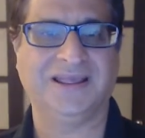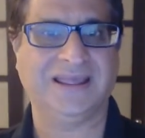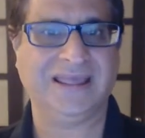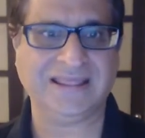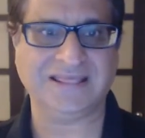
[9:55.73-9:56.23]

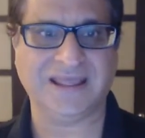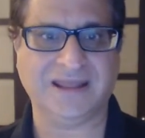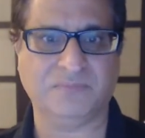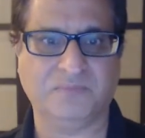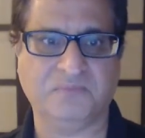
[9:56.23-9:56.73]
and
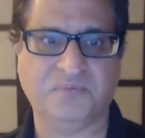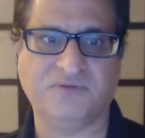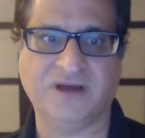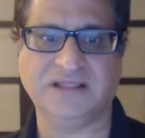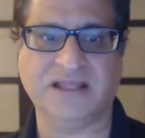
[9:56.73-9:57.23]
then
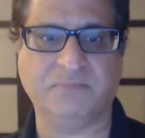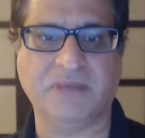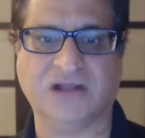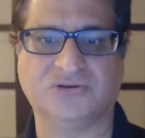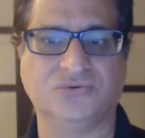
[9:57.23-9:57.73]
provide that
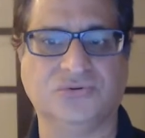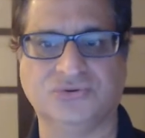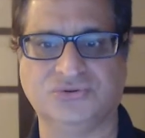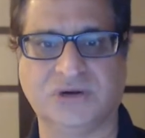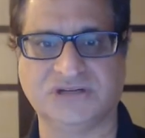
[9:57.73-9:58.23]
back to
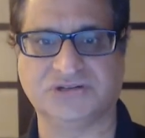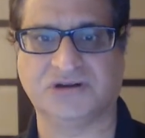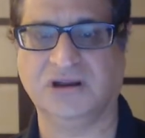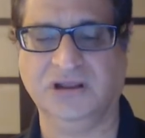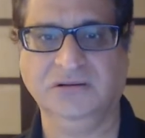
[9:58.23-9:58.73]
those who are
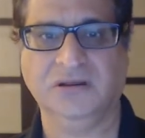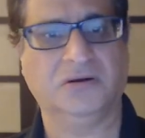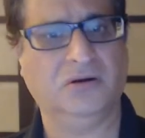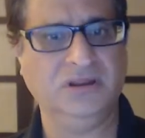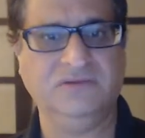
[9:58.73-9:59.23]
struggling,
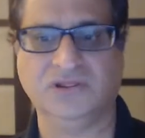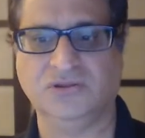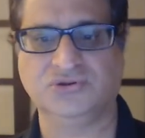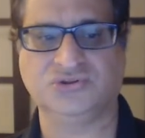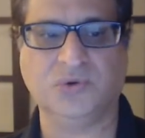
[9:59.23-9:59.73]
or even
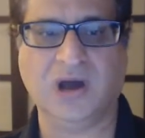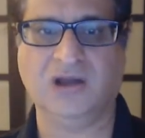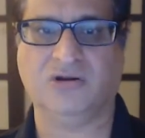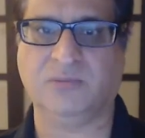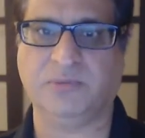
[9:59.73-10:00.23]
those who are
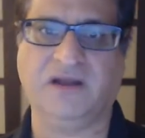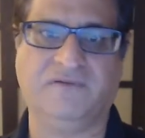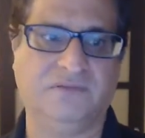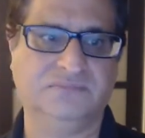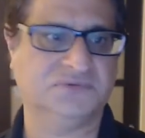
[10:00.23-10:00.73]
on a
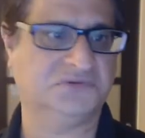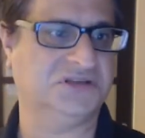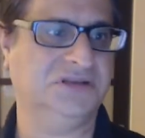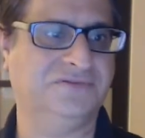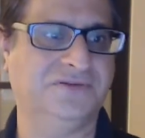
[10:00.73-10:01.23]
platform.
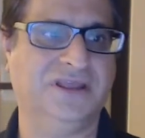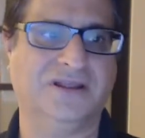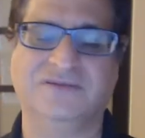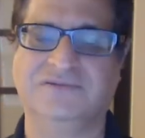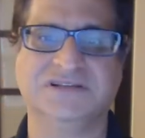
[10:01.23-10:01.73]
See if we can
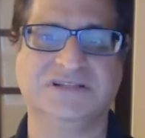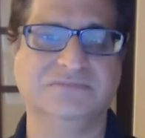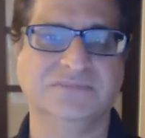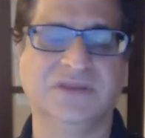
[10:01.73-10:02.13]
convince them